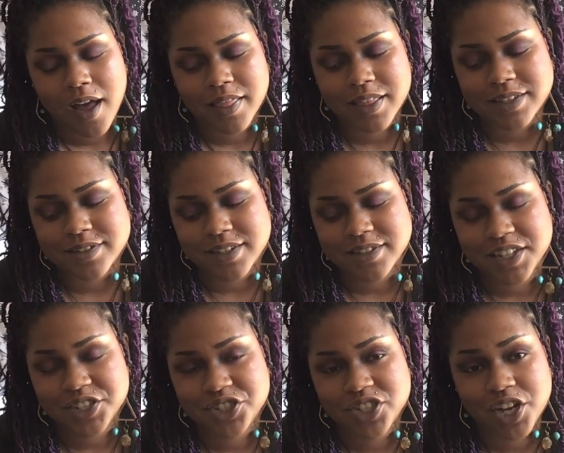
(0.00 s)
This is a
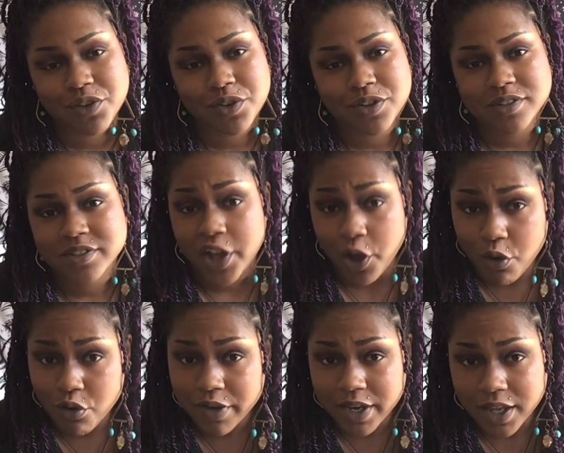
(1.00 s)
general
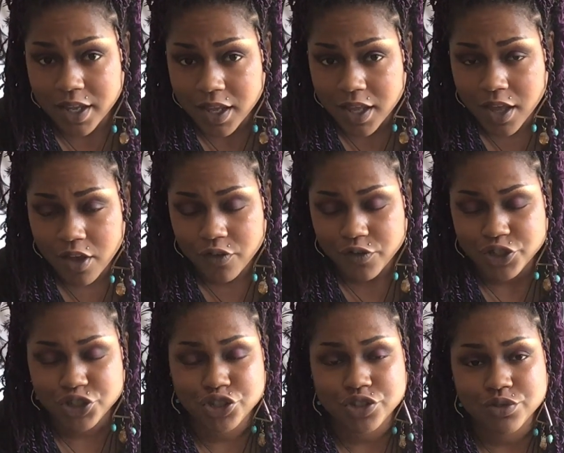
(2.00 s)
tarot reading for
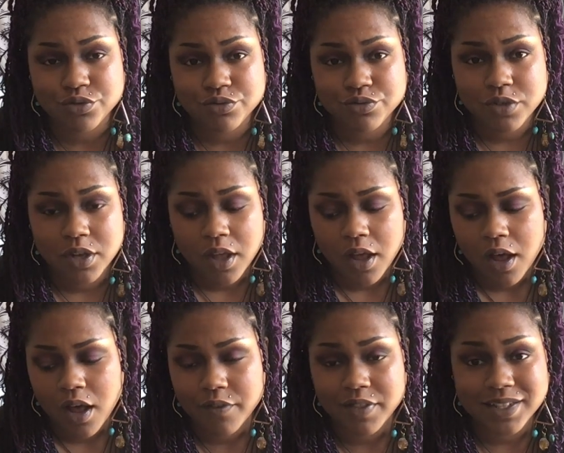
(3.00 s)
June
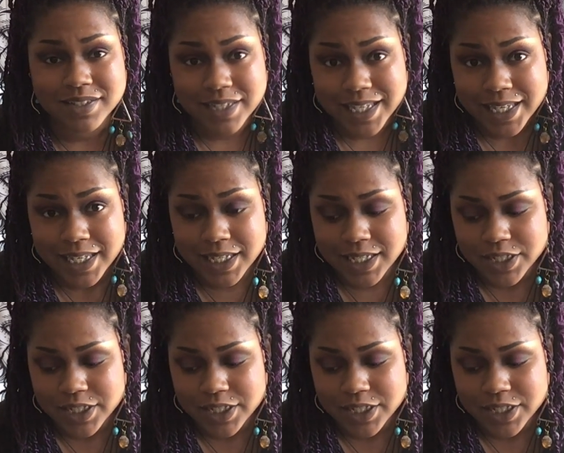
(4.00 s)
of this year,